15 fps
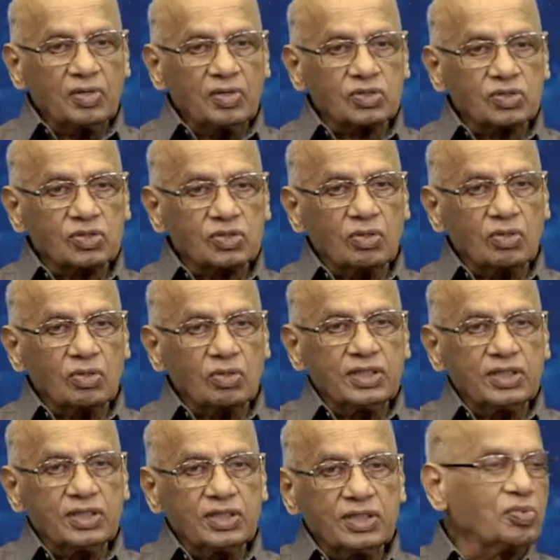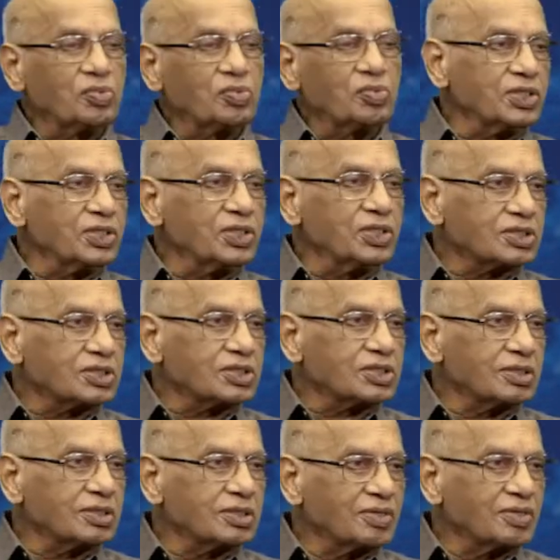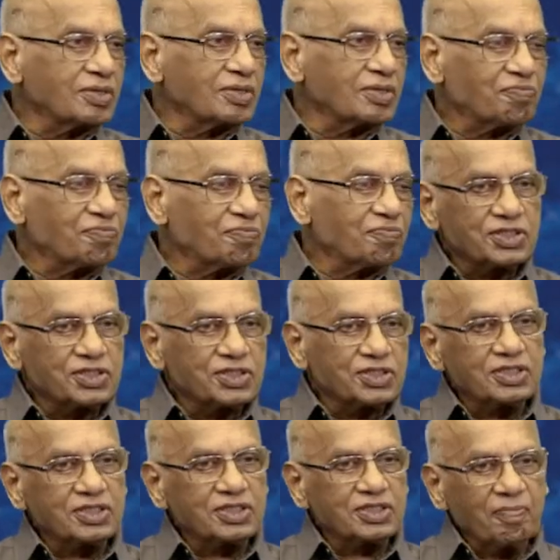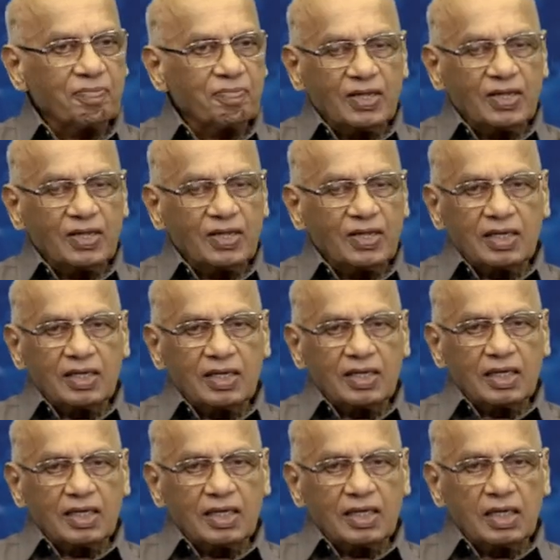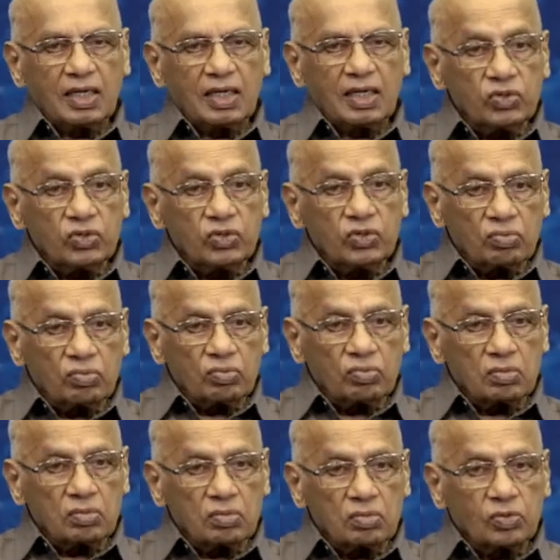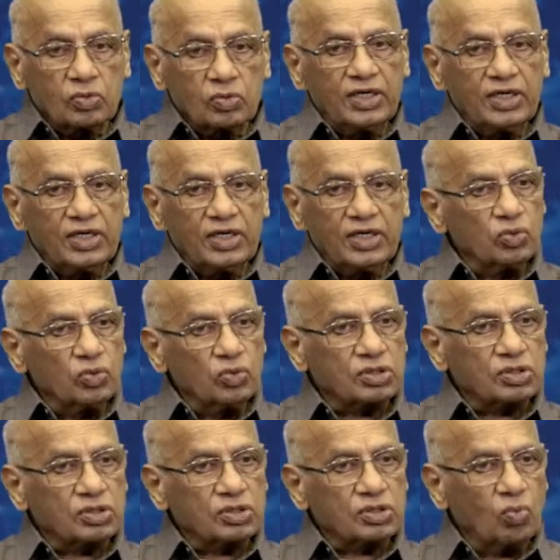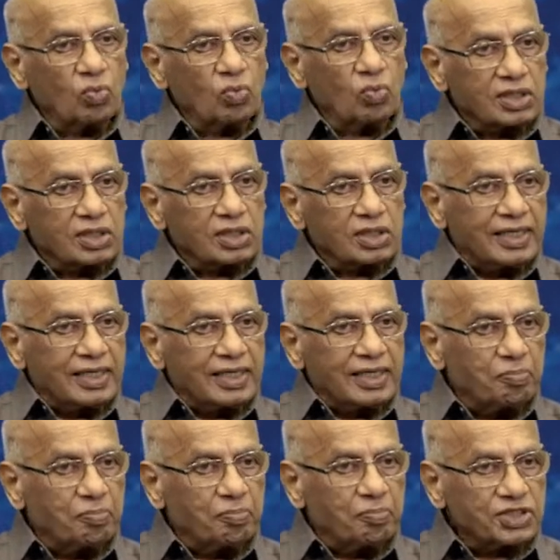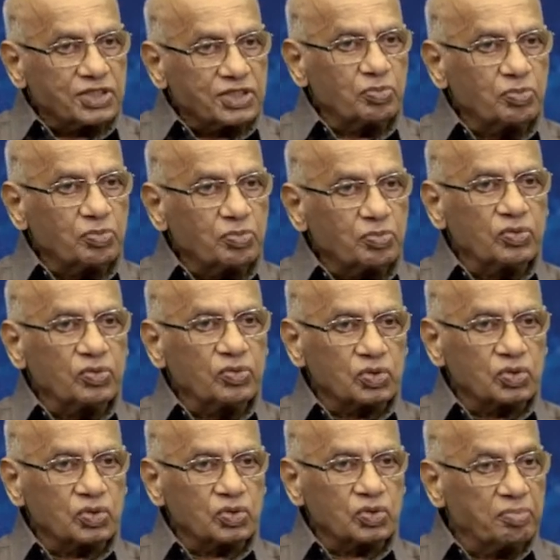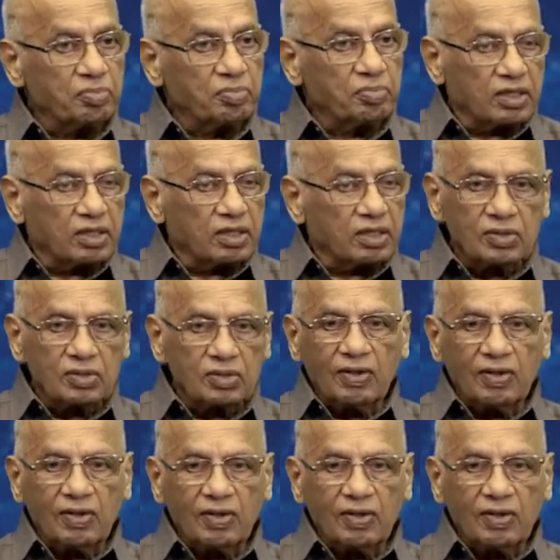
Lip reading: because already so many years have passed. How do you quickly do this? What are the likely plastics we could use, unbreakable?